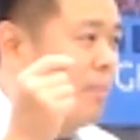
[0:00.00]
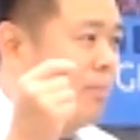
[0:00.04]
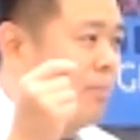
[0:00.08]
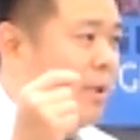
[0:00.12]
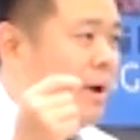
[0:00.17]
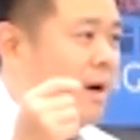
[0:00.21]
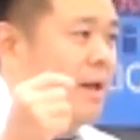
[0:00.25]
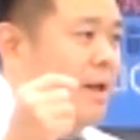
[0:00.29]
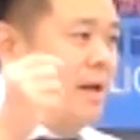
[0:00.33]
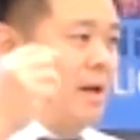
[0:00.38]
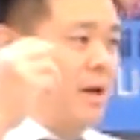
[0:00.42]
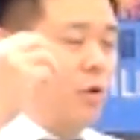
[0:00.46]

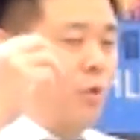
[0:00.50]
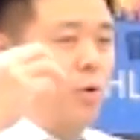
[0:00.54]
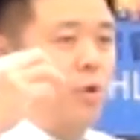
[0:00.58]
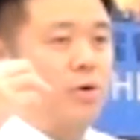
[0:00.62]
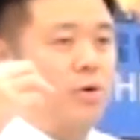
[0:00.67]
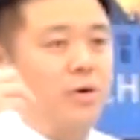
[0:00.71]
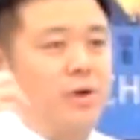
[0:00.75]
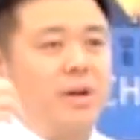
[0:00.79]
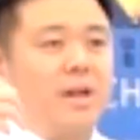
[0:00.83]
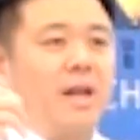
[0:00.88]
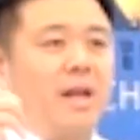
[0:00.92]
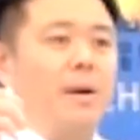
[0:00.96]
But in
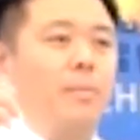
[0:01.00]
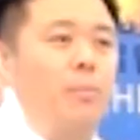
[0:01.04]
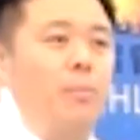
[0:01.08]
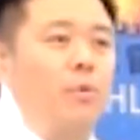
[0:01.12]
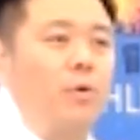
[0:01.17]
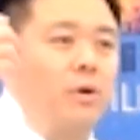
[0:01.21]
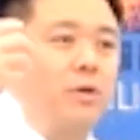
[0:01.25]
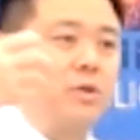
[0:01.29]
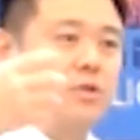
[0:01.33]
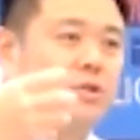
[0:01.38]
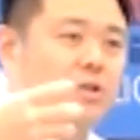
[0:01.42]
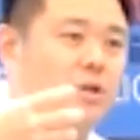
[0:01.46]
order to get
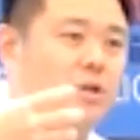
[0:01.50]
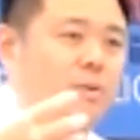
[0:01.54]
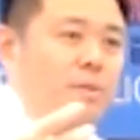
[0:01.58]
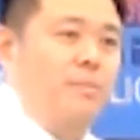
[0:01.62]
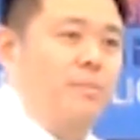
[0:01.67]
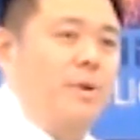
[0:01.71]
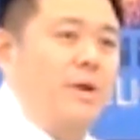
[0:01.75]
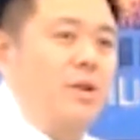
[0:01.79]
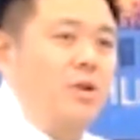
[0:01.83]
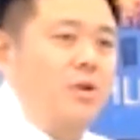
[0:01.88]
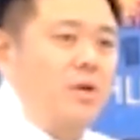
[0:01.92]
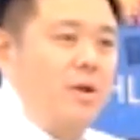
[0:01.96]
more
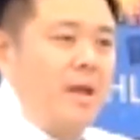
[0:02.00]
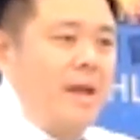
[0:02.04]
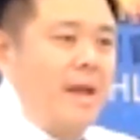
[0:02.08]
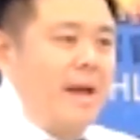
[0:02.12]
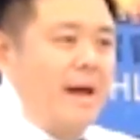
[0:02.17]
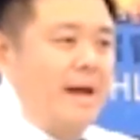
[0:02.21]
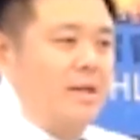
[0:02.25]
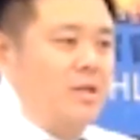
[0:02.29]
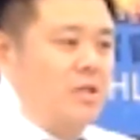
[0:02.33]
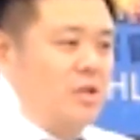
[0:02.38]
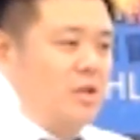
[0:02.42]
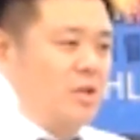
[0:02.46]
dopamine, you
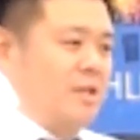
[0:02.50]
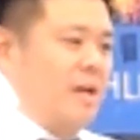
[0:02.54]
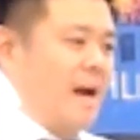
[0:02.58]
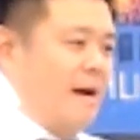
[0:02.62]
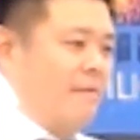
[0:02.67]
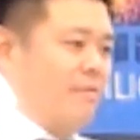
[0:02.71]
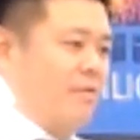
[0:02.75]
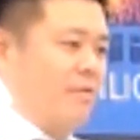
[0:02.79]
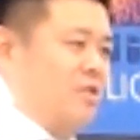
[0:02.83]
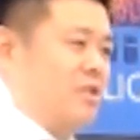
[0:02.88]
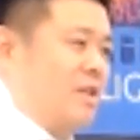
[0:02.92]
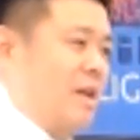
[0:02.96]
can't just
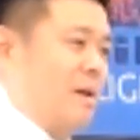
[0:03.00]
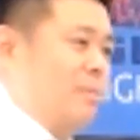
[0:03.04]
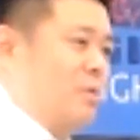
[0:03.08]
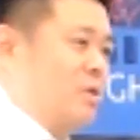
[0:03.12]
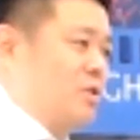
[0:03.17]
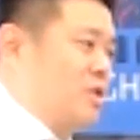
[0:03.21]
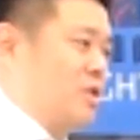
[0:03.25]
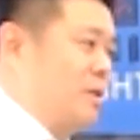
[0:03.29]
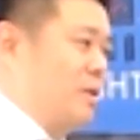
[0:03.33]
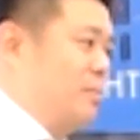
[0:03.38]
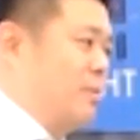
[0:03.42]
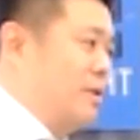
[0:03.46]
have the same
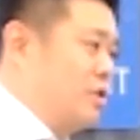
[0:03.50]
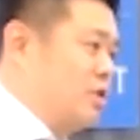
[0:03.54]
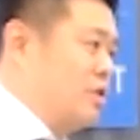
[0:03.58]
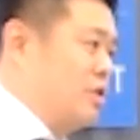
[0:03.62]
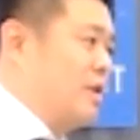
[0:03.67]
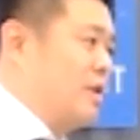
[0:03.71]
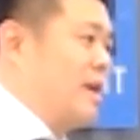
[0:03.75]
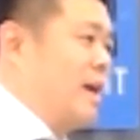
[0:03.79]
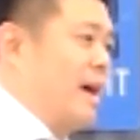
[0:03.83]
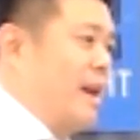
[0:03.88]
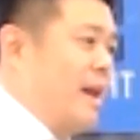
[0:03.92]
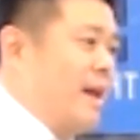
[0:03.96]
stimulus.
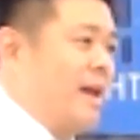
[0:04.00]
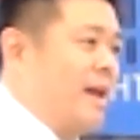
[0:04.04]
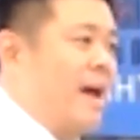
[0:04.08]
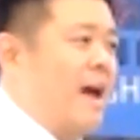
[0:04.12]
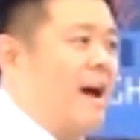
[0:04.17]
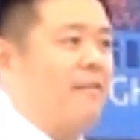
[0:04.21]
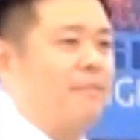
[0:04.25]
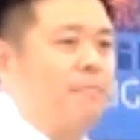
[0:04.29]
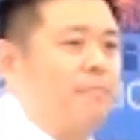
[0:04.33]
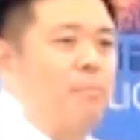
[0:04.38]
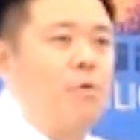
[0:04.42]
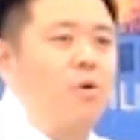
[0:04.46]
You gotta
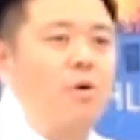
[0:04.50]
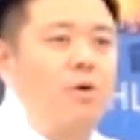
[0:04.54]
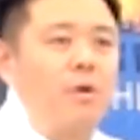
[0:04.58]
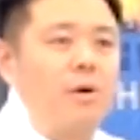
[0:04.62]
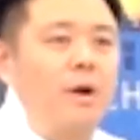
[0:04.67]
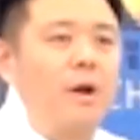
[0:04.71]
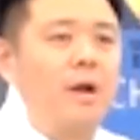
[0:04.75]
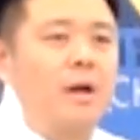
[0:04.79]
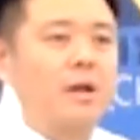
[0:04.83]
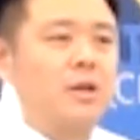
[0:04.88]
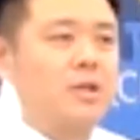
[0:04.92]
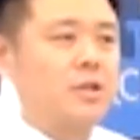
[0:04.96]
have more.